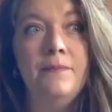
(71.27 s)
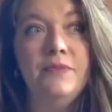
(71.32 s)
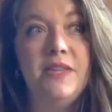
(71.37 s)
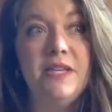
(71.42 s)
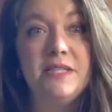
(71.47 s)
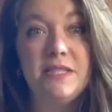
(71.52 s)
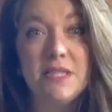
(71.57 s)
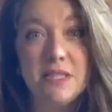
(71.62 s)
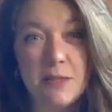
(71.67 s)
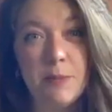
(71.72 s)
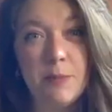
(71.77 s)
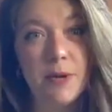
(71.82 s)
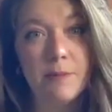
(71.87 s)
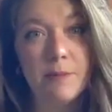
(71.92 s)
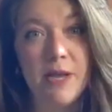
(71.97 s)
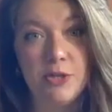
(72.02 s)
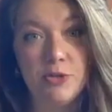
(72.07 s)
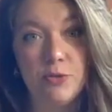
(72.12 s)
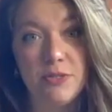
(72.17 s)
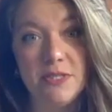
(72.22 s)
This is a
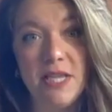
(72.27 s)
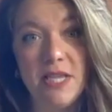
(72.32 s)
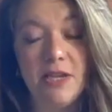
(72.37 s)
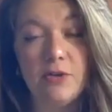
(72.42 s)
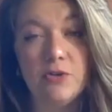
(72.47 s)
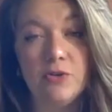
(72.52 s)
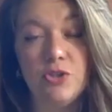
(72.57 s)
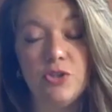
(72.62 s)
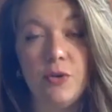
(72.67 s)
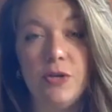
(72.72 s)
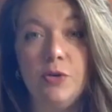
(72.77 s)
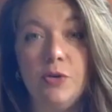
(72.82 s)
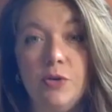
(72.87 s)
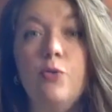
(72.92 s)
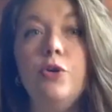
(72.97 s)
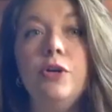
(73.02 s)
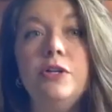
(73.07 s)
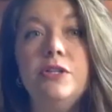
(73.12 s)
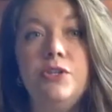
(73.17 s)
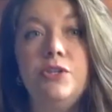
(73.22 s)
perpetual cycle. So in
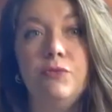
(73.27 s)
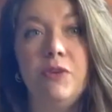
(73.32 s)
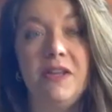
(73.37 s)
order to